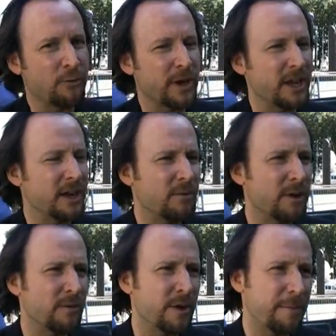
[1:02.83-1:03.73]

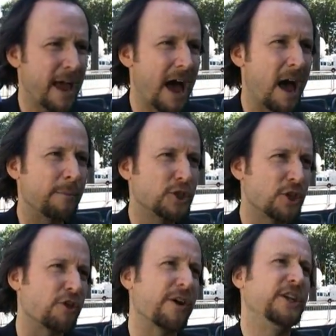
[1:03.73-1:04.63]
we pay homage to
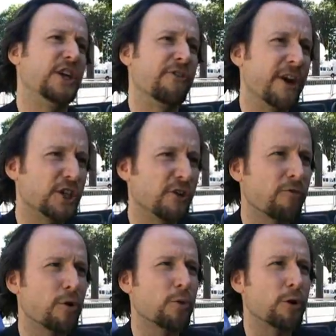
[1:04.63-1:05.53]
the great generation of
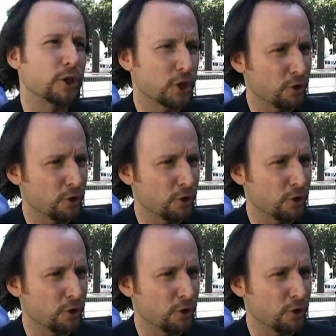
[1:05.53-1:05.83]
World War